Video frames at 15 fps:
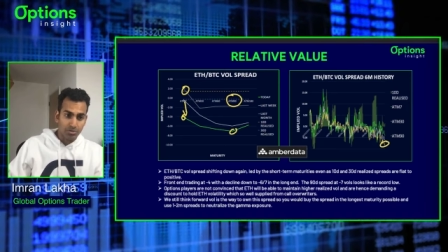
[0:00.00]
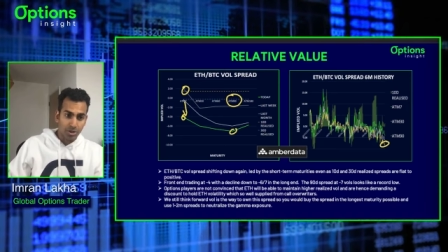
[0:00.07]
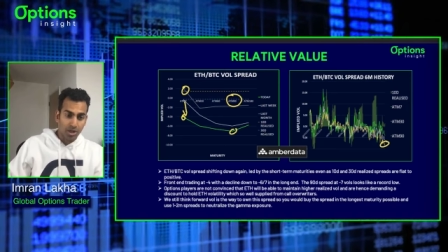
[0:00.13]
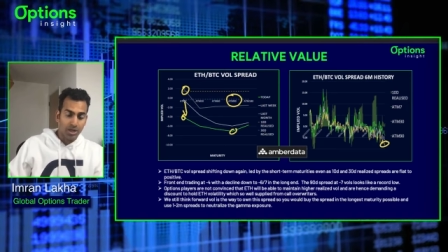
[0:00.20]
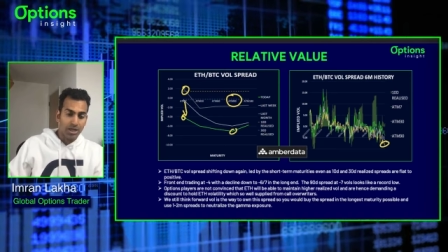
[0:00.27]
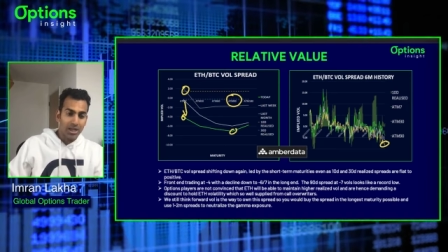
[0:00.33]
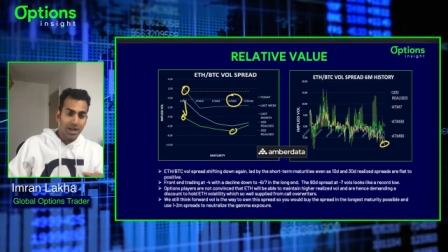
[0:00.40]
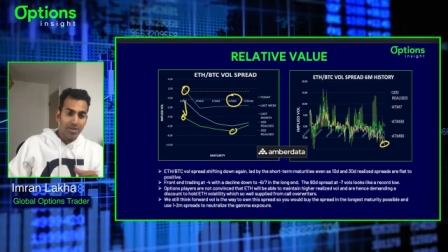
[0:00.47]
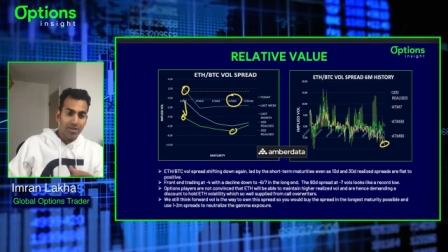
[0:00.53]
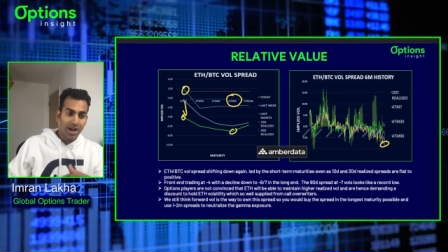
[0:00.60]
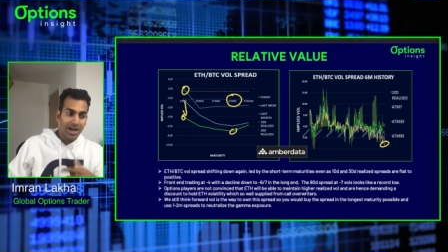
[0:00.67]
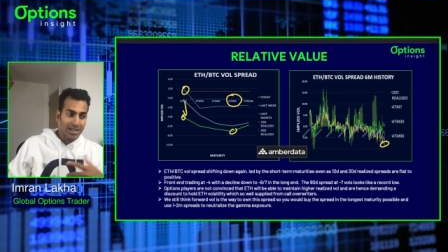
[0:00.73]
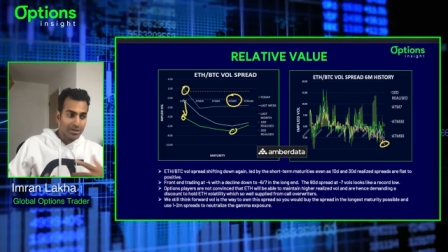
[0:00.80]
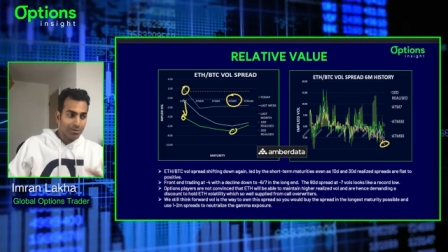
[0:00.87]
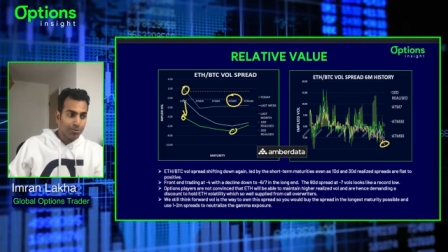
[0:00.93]
right?
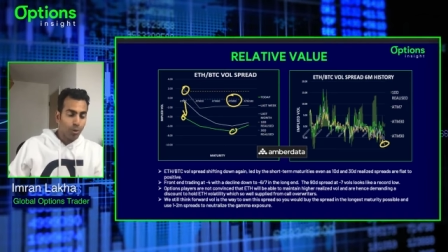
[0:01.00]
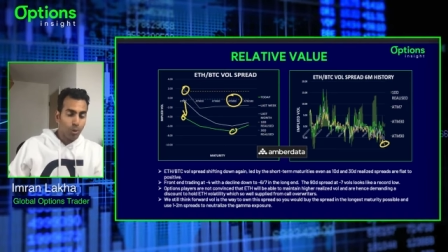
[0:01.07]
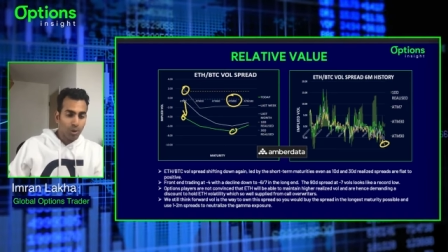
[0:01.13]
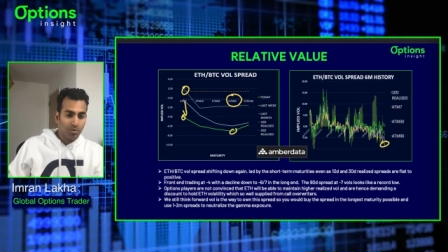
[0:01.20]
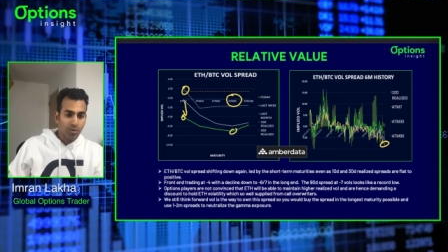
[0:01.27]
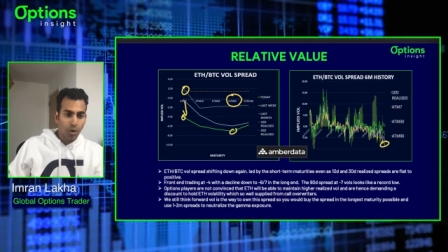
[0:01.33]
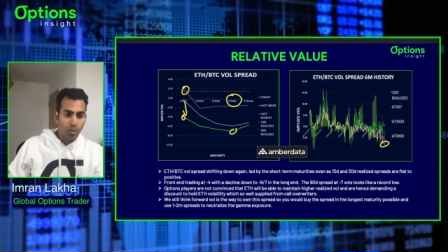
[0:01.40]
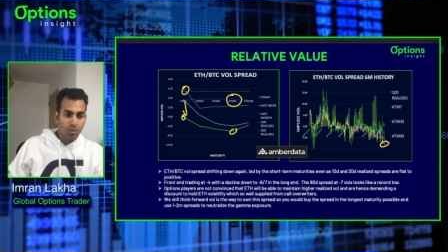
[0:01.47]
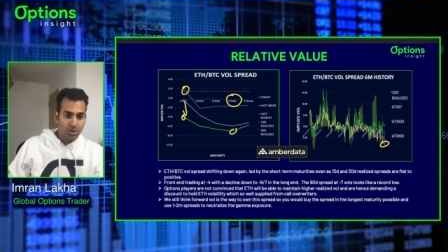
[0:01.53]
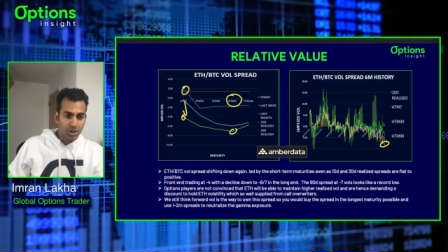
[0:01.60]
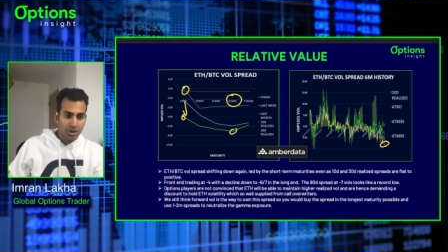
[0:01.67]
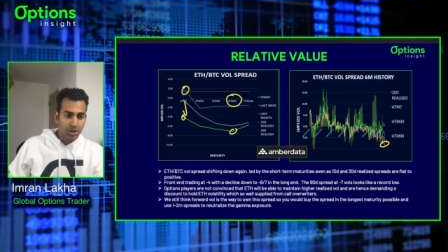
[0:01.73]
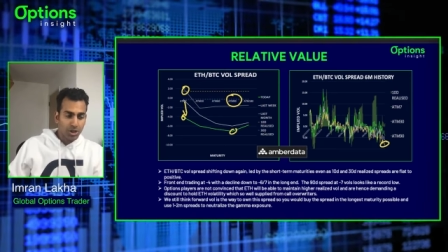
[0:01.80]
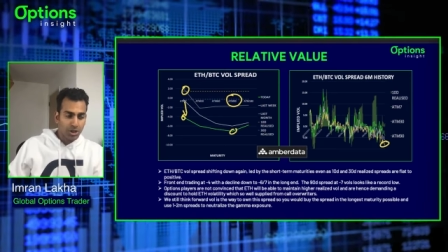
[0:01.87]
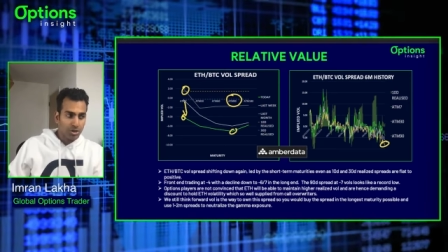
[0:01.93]
That is a forward vol
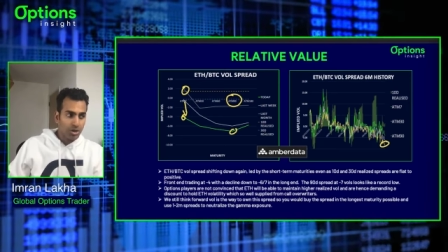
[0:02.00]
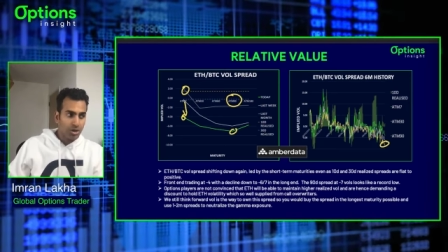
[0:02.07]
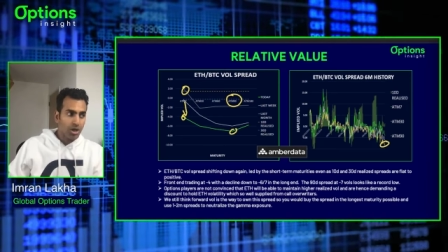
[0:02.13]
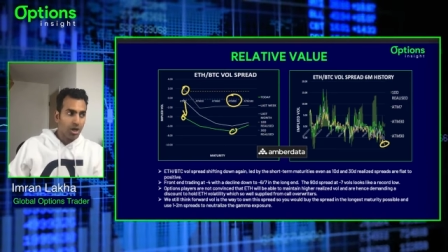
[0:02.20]
position.